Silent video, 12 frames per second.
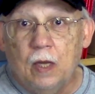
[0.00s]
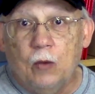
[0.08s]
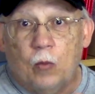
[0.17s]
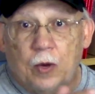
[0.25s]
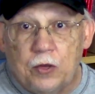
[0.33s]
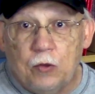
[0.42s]

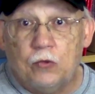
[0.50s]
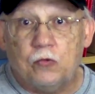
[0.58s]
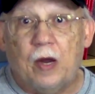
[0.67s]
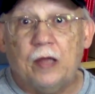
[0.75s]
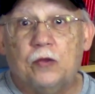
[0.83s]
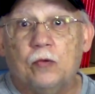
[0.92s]
when you
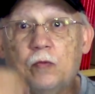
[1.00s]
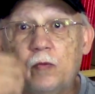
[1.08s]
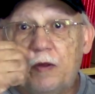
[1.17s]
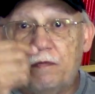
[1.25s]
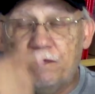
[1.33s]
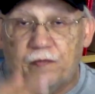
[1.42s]
try to
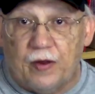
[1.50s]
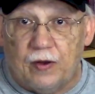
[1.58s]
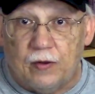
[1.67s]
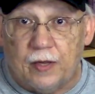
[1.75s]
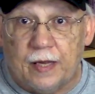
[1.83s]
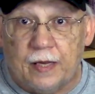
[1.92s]

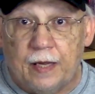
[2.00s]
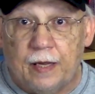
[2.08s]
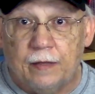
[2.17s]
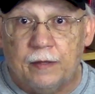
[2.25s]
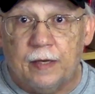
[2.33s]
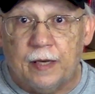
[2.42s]
refill
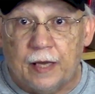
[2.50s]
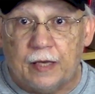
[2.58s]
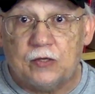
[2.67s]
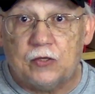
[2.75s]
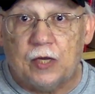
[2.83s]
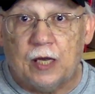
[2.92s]
again the
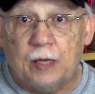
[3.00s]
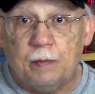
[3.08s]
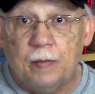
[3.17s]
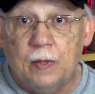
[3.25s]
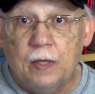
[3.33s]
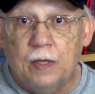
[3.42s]
next time,
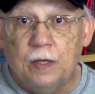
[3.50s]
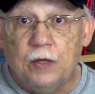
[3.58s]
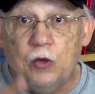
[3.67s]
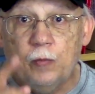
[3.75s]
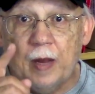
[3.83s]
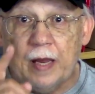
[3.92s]

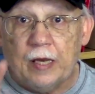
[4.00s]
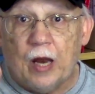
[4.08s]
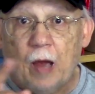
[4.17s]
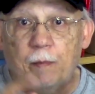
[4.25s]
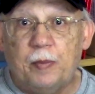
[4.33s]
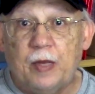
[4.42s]
you may
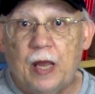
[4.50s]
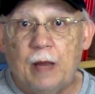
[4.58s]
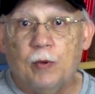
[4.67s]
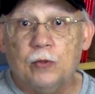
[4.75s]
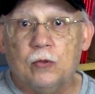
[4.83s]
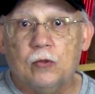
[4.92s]
not be
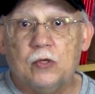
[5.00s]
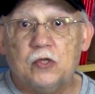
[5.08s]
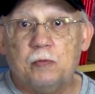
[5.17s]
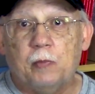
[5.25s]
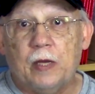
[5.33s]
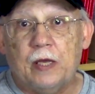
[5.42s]
able to
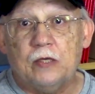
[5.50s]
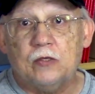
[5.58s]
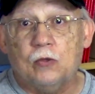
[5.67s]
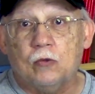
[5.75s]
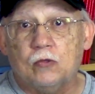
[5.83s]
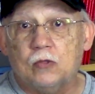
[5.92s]
displace
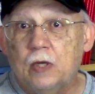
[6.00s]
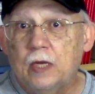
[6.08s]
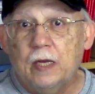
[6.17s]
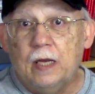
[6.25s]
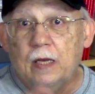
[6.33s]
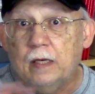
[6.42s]
those
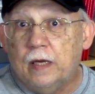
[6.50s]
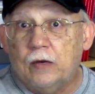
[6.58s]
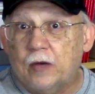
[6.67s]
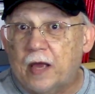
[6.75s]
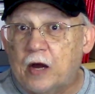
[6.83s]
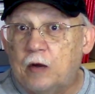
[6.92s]

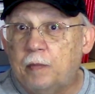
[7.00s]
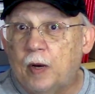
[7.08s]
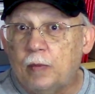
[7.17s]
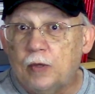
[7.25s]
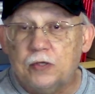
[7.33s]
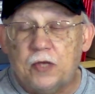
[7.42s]
little air
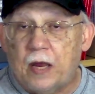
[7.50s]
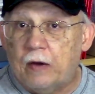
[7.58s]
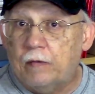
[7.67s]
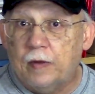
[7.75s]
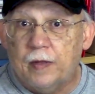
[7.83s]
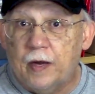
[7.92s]
bubbles
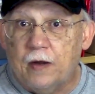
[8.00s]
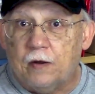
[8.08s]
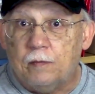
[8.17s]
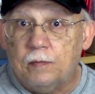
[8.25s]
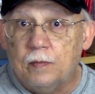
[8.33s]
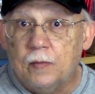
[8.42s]
here and
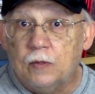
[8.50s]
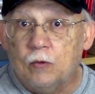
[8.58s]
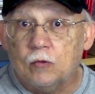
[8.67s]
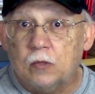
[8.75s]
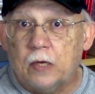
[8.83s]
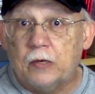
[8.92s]
there.
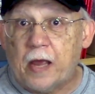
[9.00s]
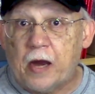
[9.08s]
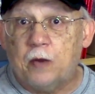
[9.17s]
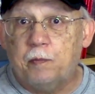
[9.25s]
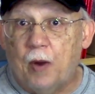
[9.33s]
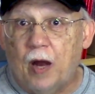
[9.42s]
Those little
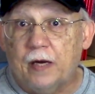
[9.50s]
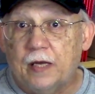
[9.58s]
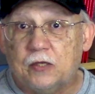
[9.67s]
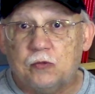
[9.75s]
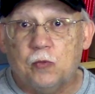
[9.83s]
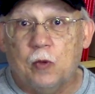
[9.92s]
air
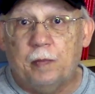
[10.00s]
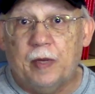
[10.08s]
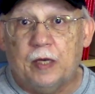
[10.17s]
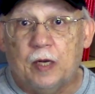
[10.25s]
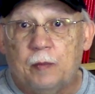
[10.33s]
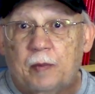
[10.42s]
pockets will
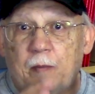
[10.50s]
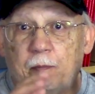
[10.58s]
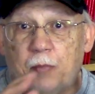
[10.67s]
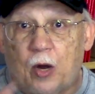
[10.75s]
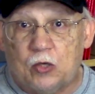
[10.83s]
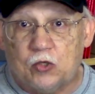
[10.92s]
become
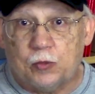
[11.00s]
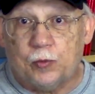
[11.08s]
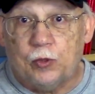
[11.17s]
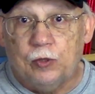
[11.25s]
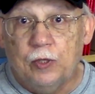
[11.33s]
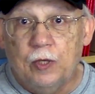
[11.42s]
impossible